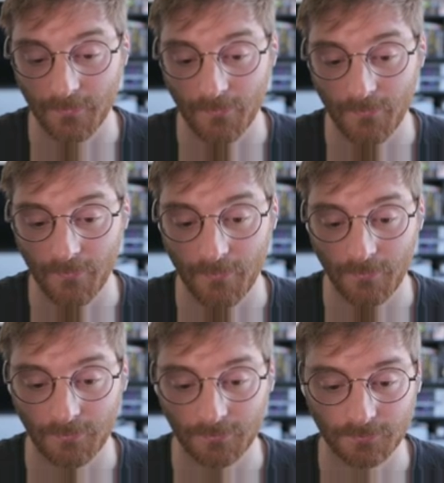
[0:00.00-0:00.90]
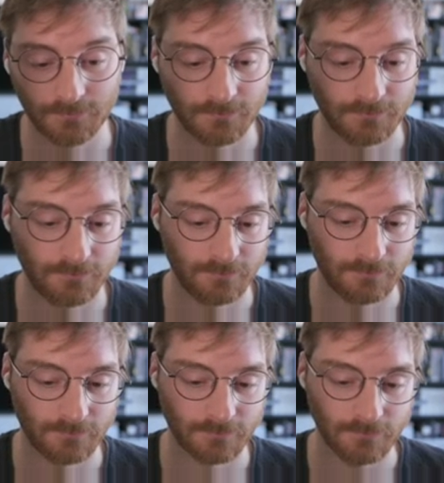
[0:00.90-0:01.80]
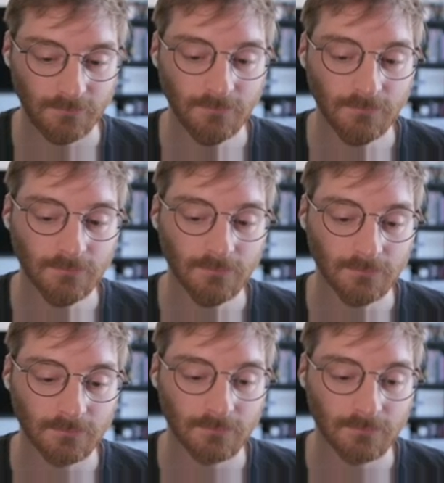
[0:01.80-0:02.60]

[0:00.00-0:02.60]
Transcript: Nothing is said.